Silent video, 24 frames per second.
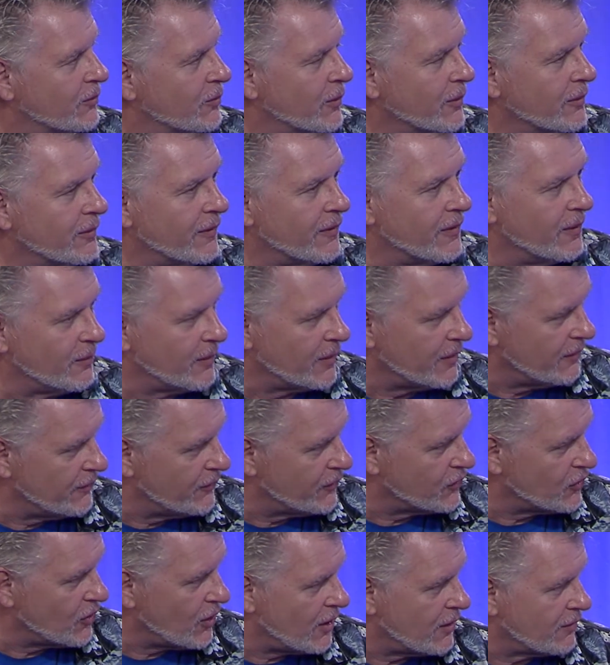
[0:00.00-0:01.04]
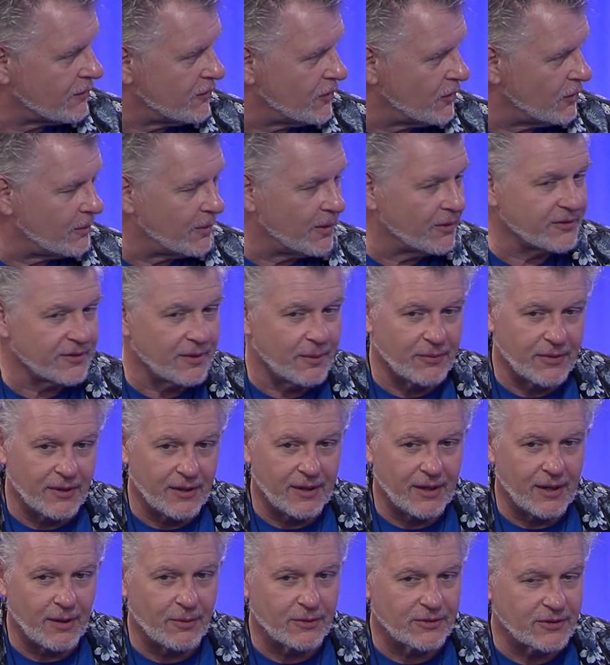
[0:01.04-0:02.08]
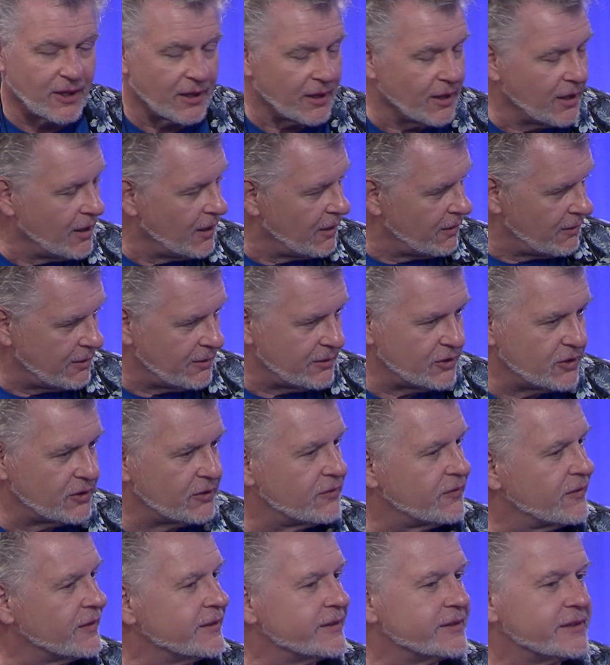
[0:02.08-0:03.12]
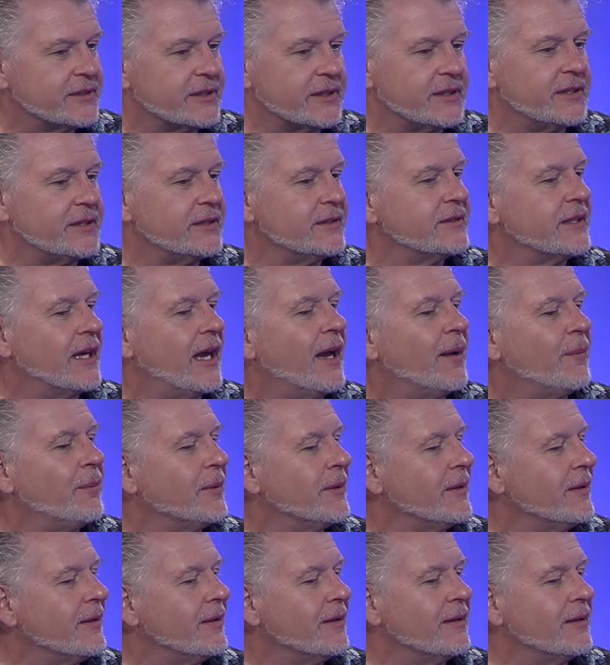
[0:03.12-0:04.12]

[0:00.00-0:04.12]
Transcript: we were in the middle of a talk flow about something, and I was like, we'll just finish it. He's happy.